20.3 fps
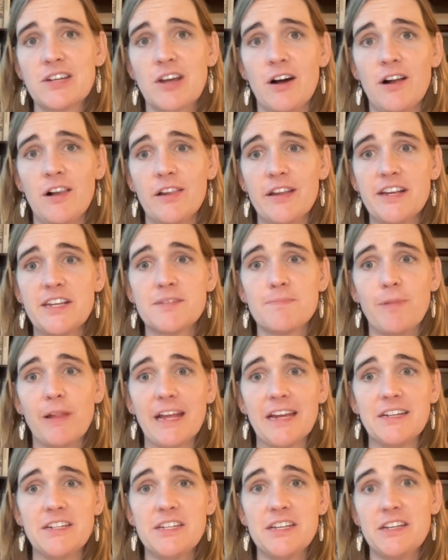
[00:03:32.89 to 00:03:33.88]
colleagues
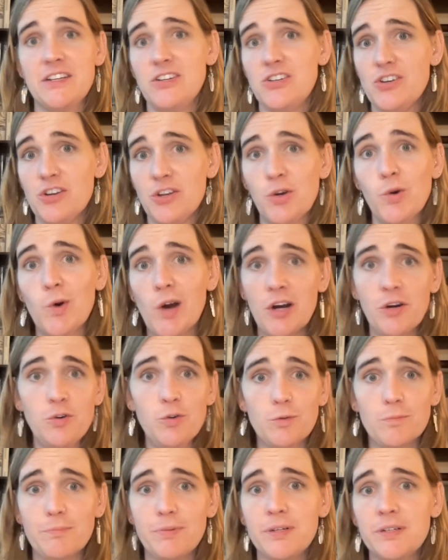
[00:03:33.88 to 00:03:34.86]
planted new
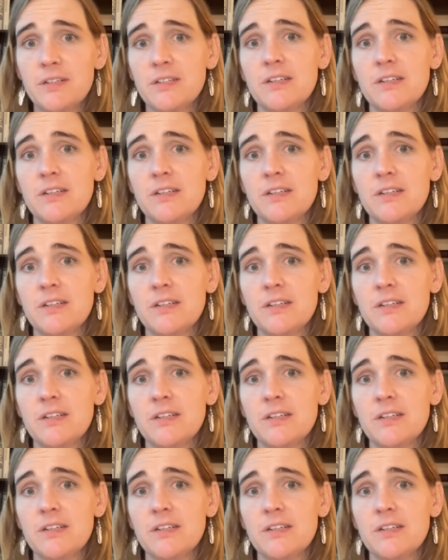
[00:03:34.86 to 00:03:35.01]
hope.